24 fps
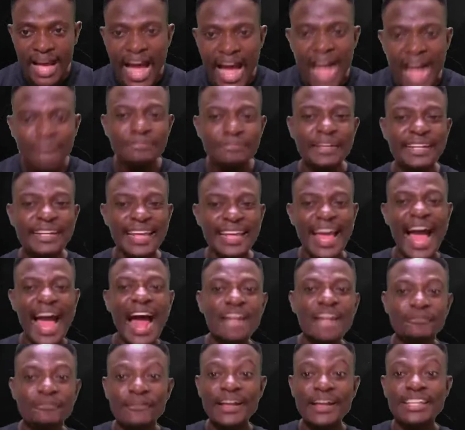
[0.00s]
After the
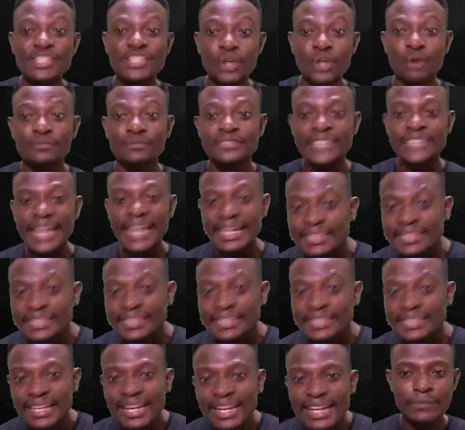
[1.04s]
advent of
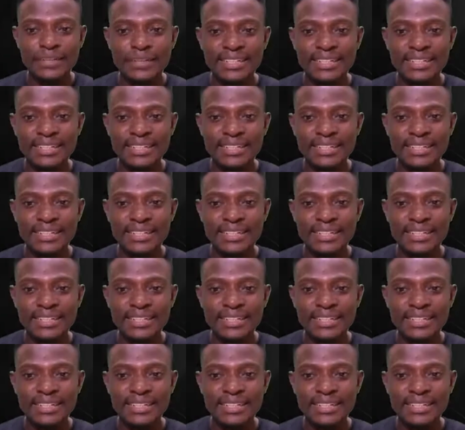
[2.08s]
jets,